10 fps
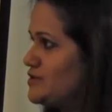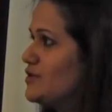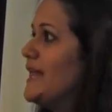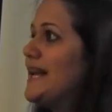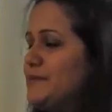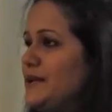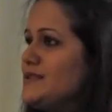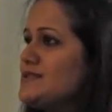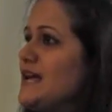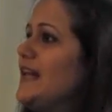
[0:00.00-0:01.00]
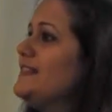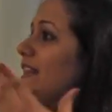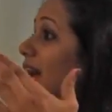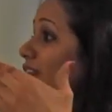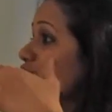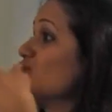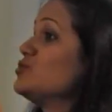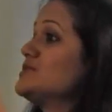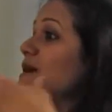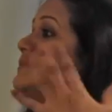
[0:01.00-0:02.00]
So that means they had to
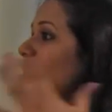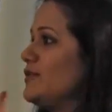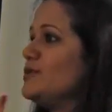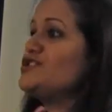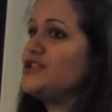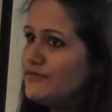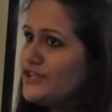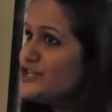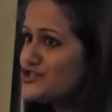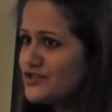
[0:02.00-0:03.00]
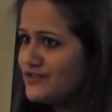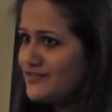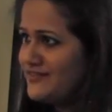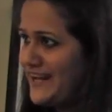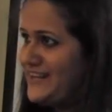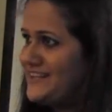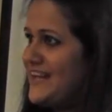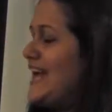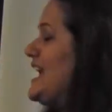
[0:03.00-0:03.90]
do something with each other, right?